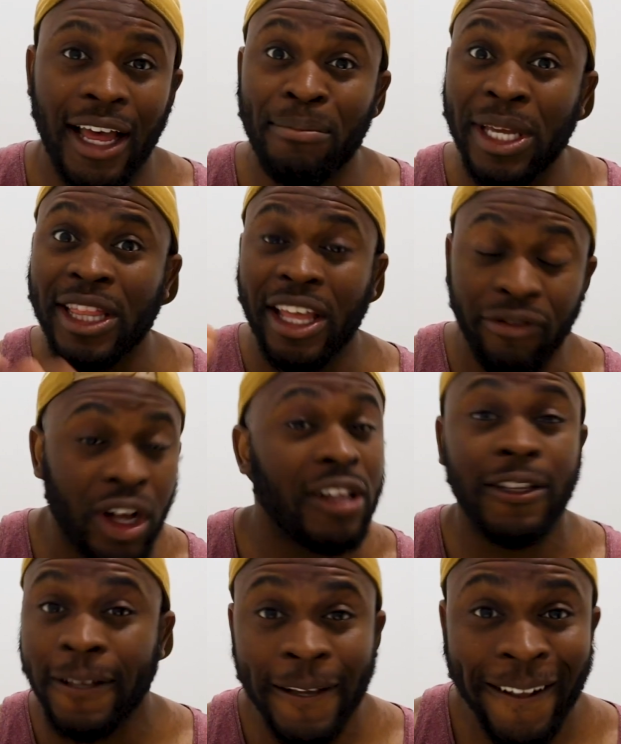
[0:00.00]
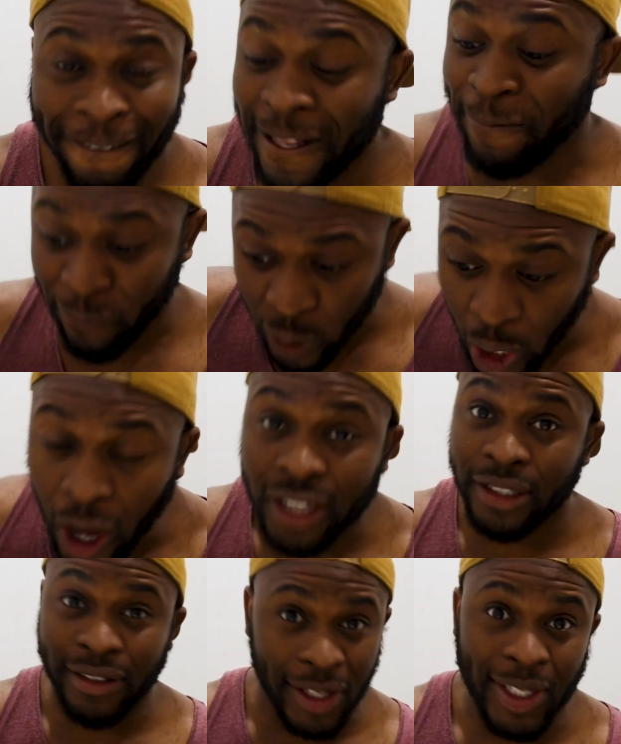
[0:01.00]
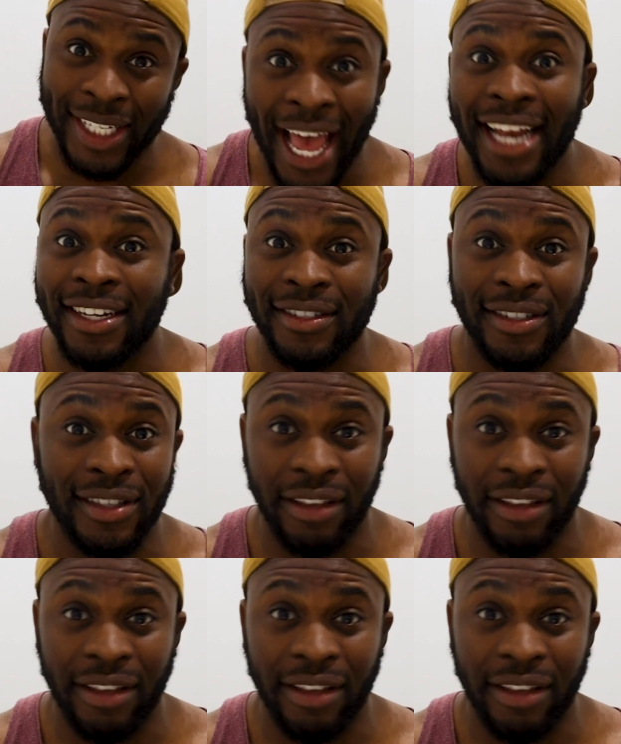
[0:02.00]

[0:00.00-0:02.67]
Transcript: I mean, they've got the talent.